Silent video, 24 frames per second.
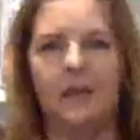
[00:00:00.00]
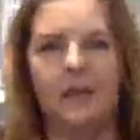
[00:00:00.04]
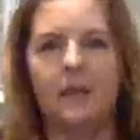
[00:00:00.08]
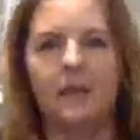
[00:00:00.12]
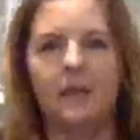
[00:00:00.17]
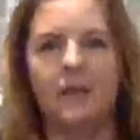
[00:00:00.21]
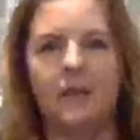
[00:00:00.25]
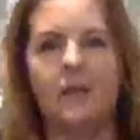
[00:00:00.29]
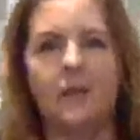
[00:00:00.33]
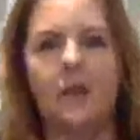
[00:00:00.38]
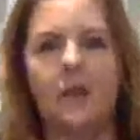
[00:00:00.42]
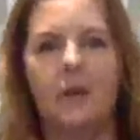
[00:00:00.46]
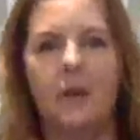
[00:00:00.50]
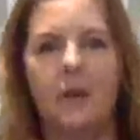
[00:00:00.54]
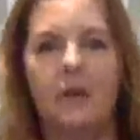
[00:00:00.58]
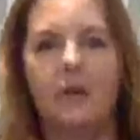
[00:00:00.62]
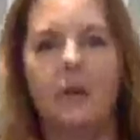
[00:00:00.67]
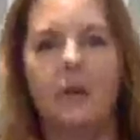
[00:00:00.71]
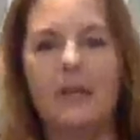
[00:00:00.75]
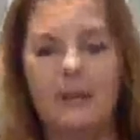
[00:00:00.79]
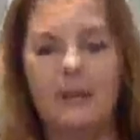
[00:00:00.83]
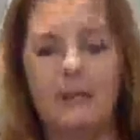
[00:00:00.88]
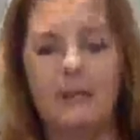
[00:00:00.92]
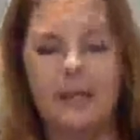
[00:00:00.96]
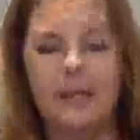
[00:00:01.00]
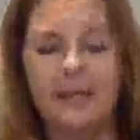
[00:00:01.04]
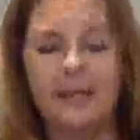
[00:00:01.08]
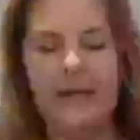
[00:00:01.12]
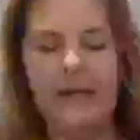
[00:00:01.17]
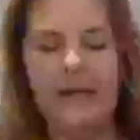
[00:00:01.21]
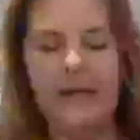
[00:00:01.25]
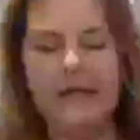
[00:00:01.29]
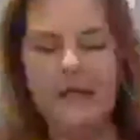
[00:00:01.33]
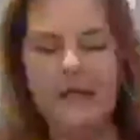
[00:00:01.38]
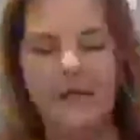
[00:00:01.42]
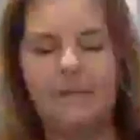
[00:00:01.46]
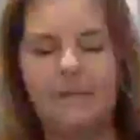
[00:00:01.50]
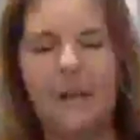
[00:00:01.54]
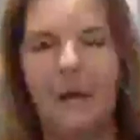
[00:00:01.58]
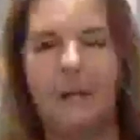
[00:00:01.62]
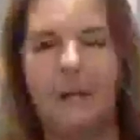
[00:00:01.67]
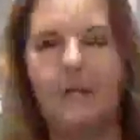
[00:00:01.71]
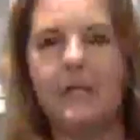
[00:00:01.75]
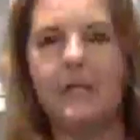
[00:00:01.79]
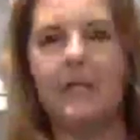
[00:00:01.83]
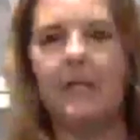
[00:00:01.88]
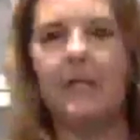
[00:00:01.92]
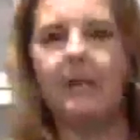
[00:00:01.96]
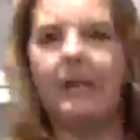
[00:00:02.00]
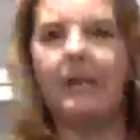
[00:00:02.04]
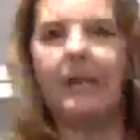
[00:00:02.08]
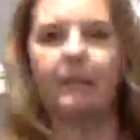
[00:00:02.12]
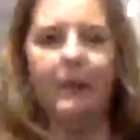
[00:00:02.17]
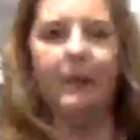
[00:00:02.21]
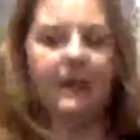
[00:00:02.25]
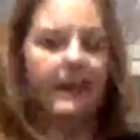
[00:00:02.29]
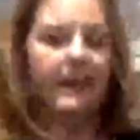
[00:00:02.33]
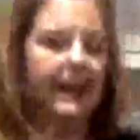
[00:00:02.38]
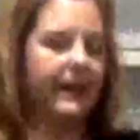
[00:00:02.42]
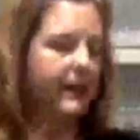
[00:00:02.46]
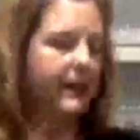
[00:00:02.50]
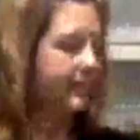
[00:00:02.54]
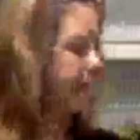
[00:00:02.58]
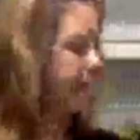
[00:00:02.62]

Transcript: So you can see it's melting. I'm going to let it